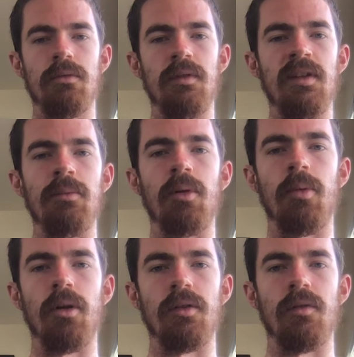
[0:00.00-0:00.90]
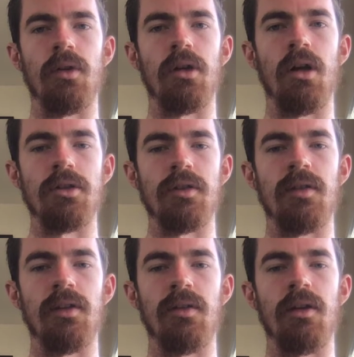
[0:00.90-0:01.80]
deeper parts of our
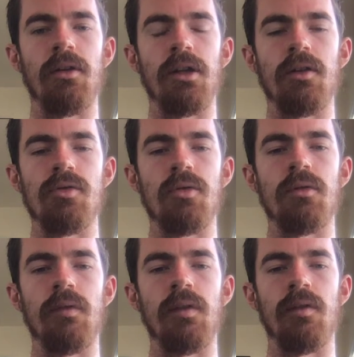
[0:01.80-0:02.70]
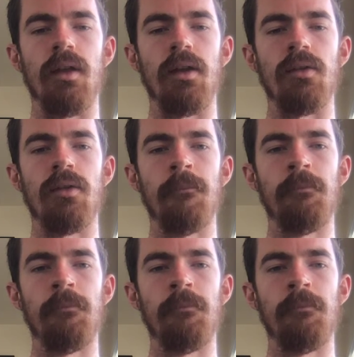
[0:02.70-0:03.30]
consciousness that are in control of these things,